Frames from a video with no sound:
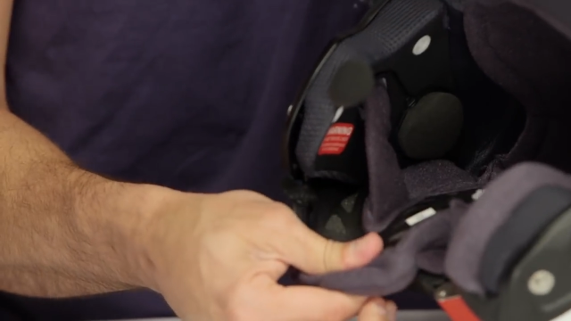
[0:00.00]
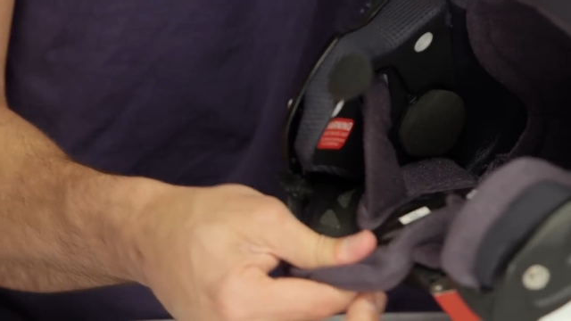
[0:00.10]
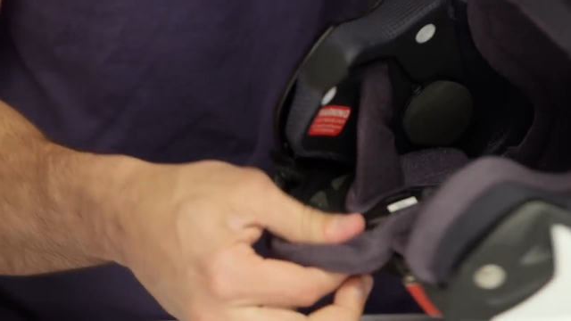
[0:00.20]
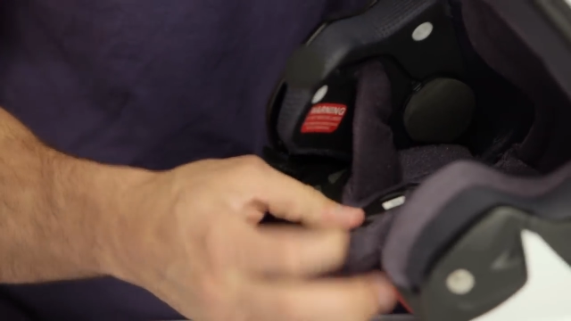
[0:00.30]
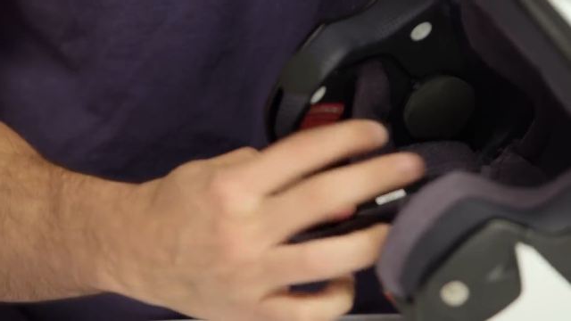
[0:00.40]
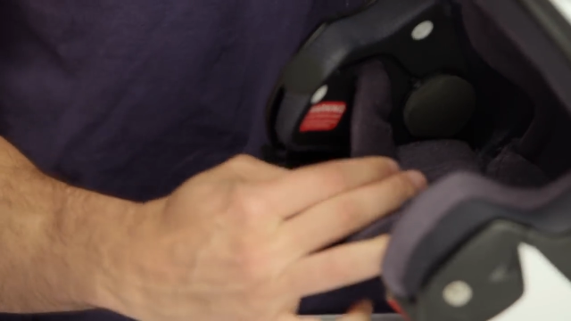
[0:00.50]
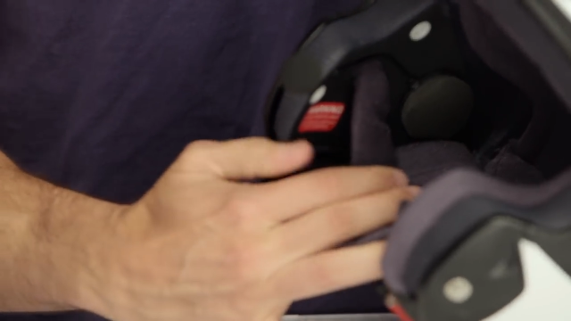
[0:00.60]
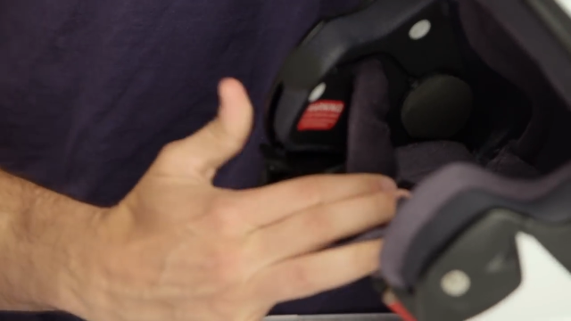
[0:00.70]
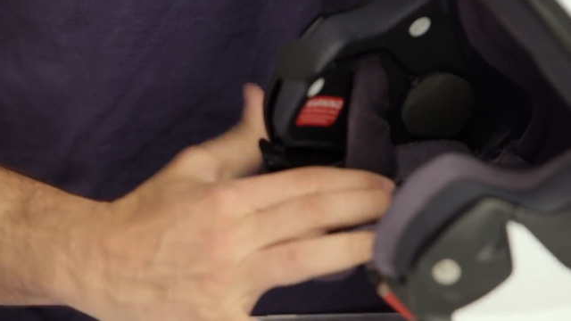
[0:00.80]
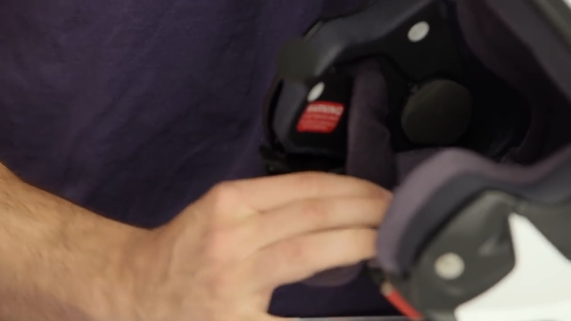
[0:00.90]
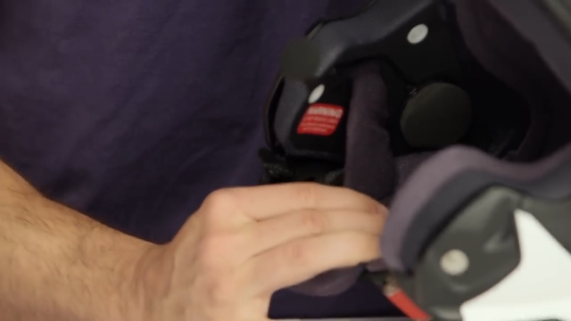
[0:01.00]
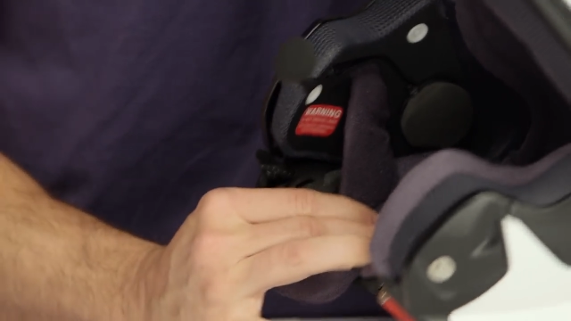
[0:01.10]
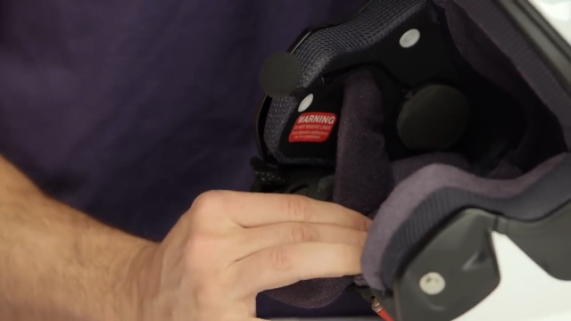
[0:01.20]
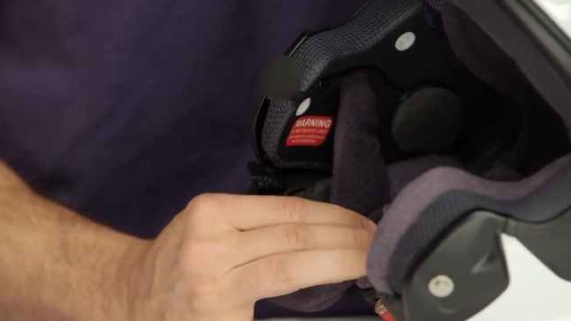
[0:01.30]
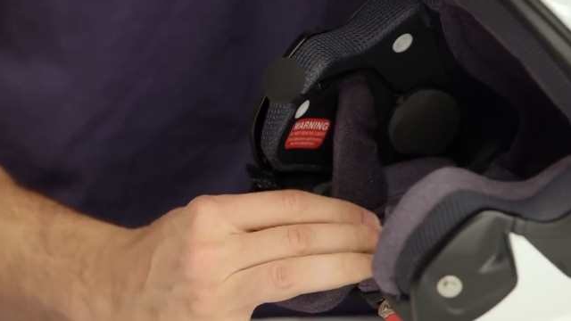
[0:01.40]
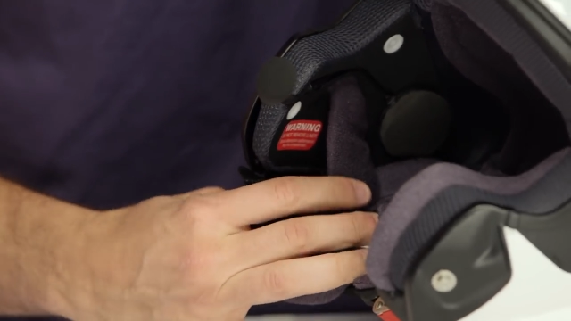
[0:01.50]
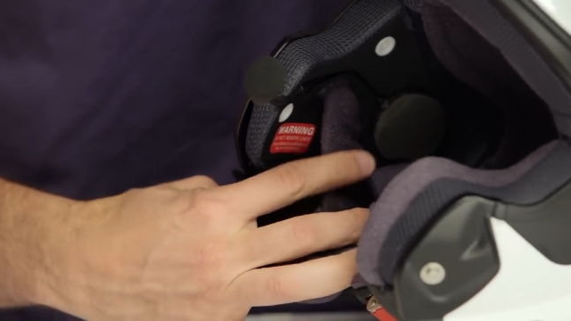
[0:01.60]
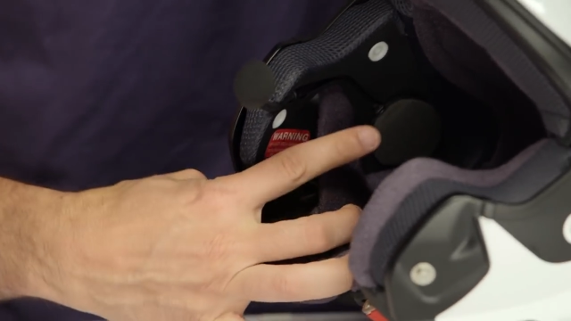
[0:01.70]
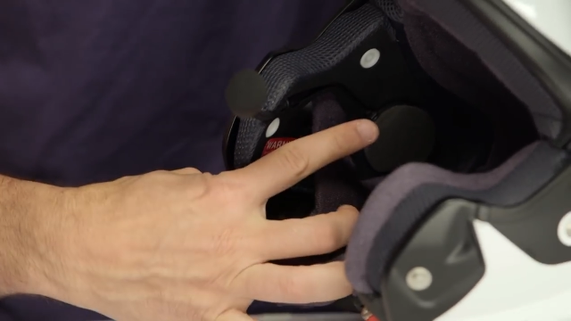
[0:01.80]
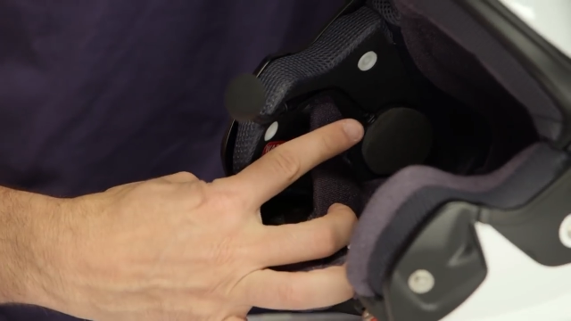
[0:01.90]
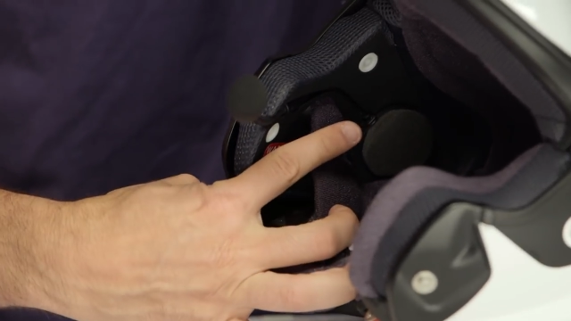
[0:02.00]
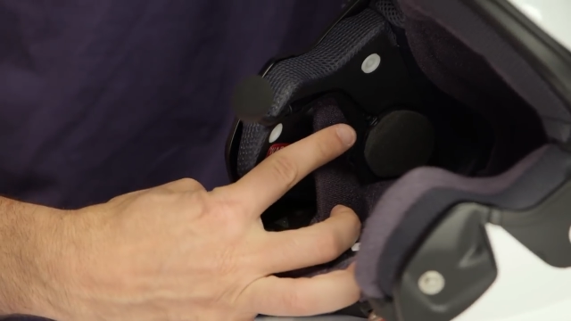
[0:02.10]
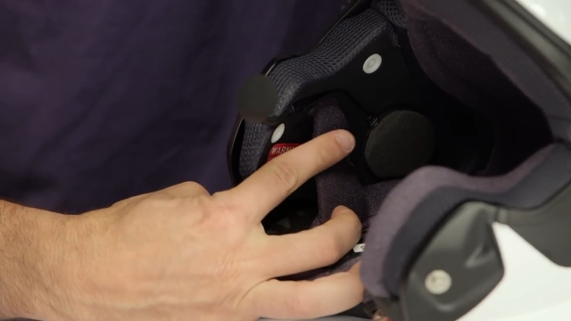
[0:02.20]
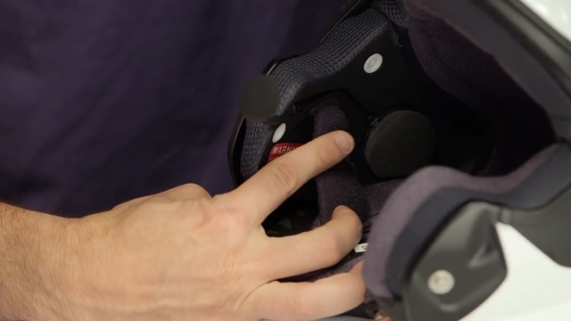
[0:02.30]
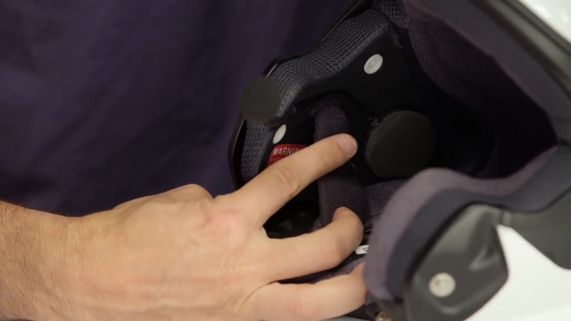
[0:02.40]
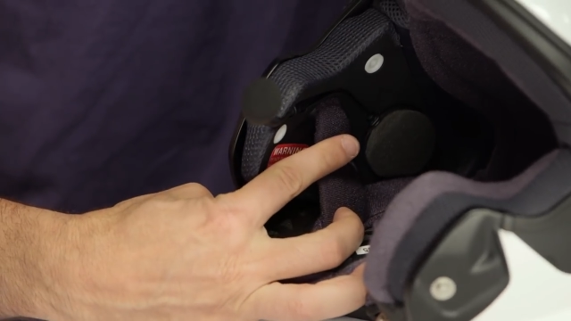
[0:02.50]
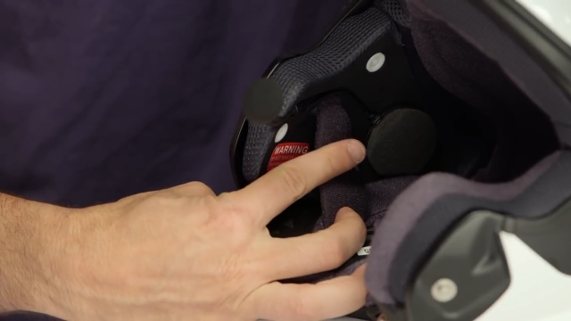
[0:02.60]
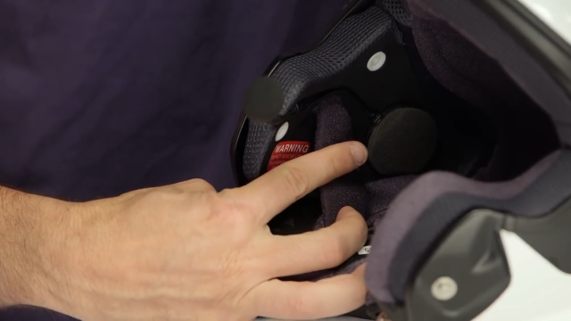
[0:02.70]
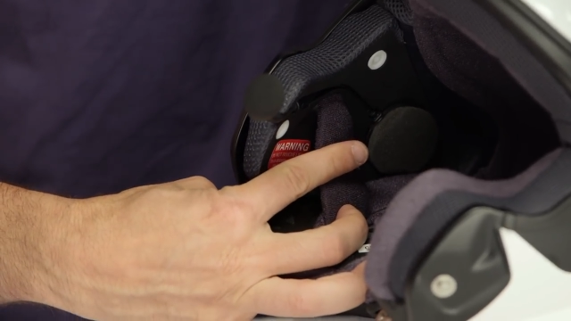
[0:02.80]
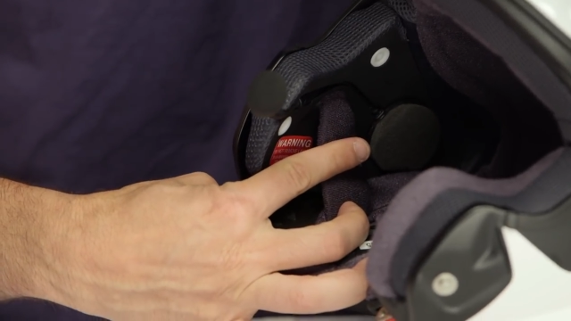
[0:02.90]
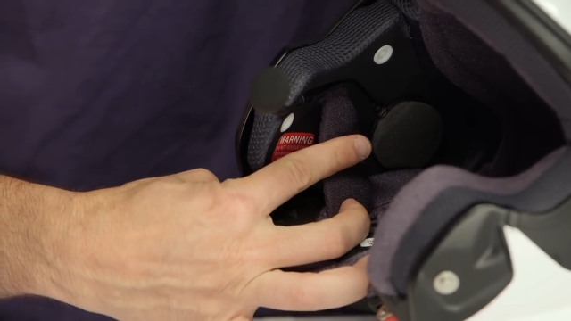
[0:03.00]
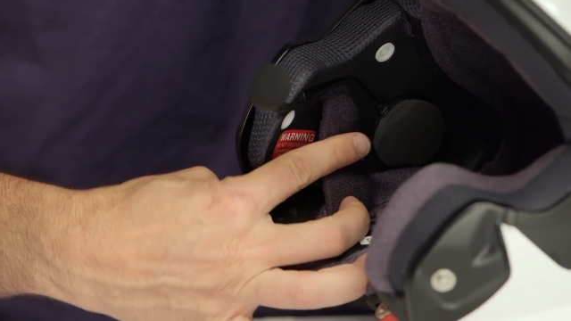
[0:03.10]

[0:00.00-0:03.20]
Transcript: No face is visible, so there are no lips to read.